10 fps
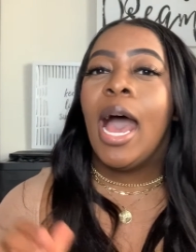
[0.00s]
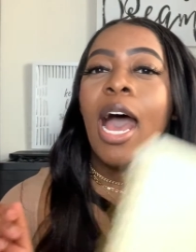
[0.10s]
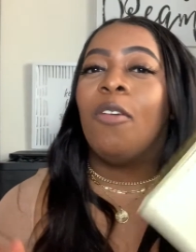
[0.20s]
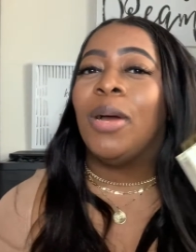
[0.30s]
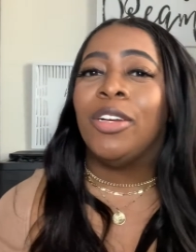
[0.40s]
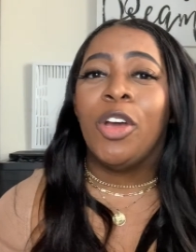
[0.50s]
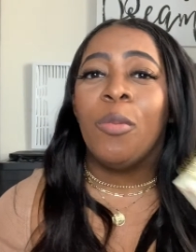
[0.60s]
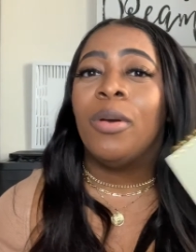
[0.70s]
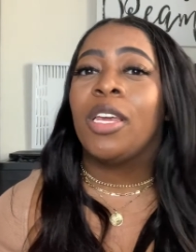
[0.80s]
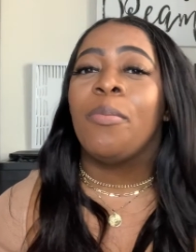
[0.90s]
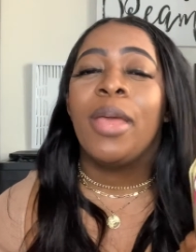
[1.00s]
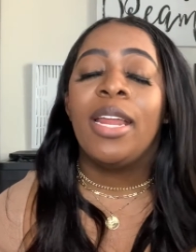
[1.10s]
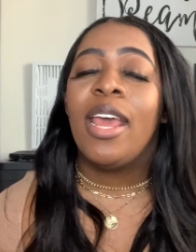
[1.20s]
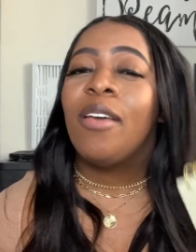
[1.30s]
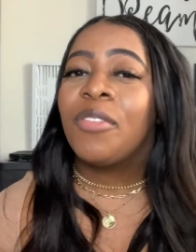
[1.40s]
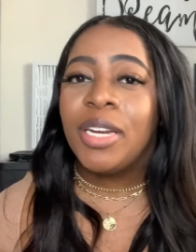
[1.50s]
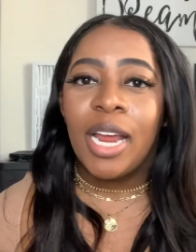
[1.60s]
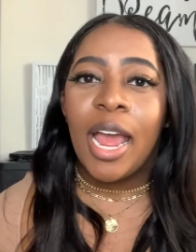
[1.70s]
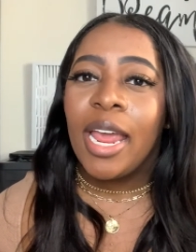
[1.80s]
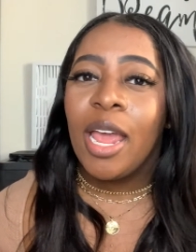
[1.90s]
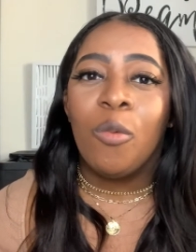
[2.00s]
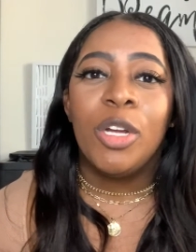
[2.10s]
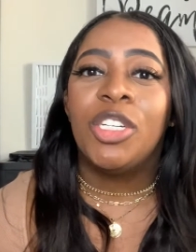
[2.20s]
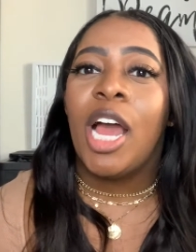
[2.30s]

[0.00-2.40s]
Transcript: I have my notebook and pen every night in which